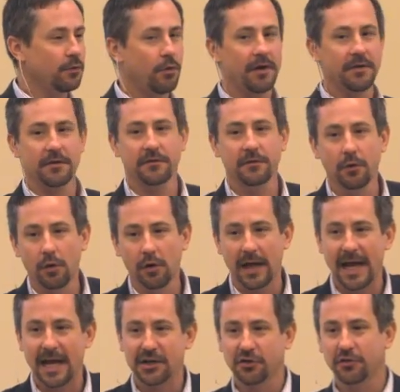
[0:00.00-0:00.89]
to what the
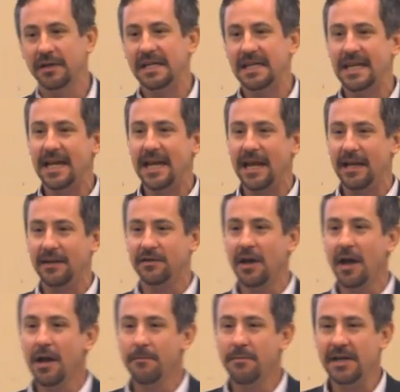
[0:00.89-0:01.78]
soil actually
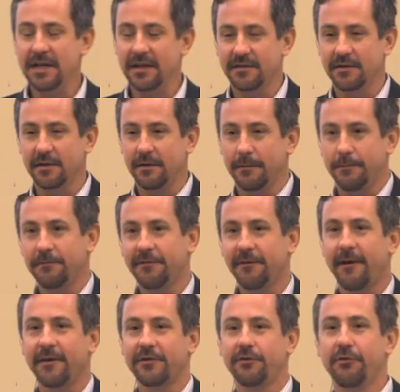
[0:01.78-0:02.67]
needs because of the
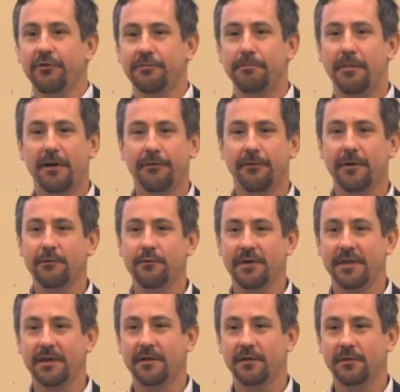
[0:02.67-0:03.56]
phosphorus buffering
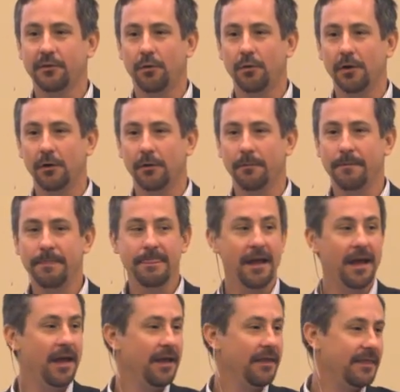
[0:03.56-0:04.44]
within the soil.
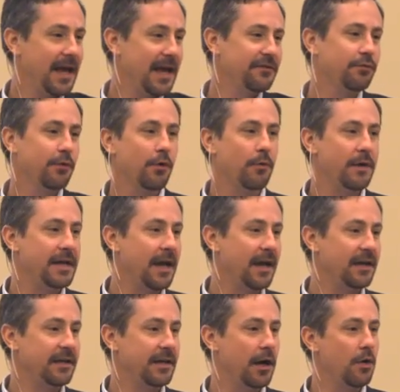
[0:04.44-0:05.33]
That's where we
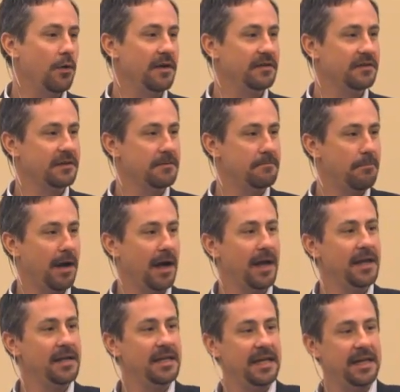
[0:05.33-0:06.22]
got to go is
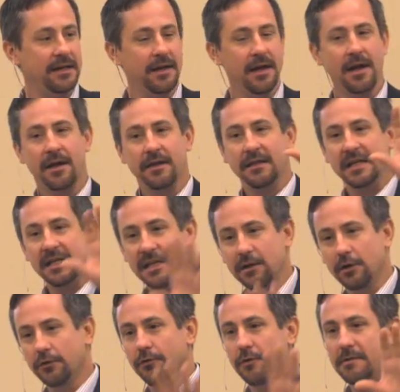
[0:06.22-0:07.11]
combining the
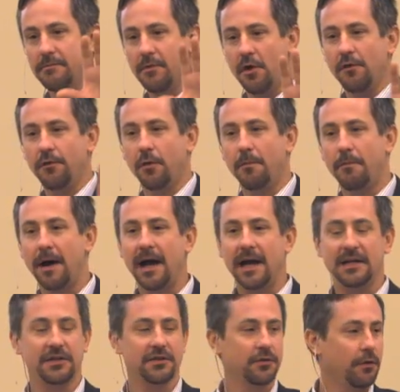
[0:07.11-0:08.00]
yield removal
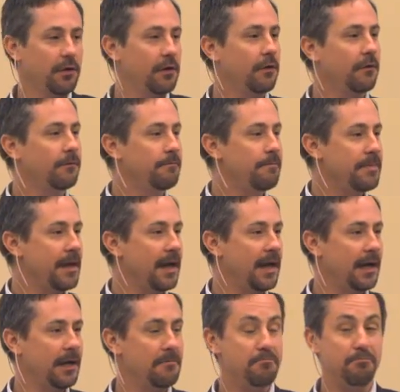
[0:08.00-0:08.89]
by soil
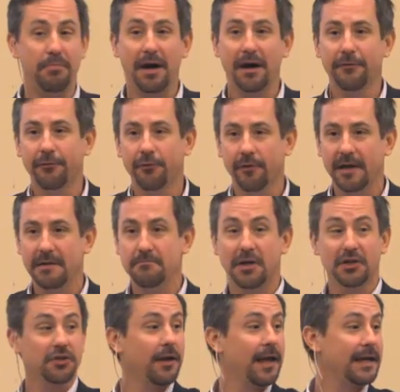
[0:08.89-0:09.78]
uh, buffering,
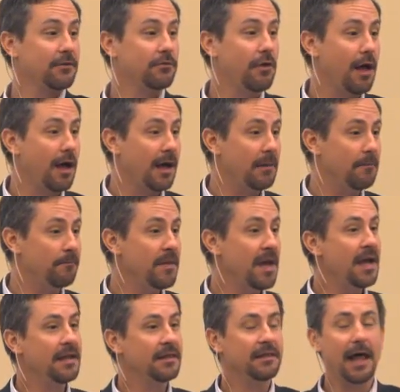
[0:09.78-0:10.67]
much like lime.
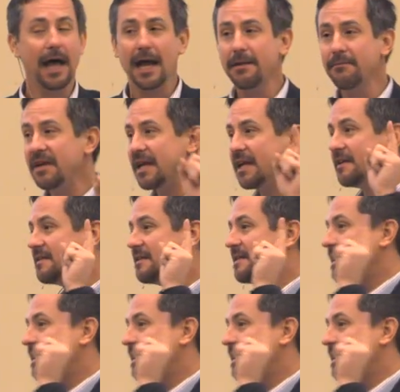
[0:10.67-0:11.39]
Lime is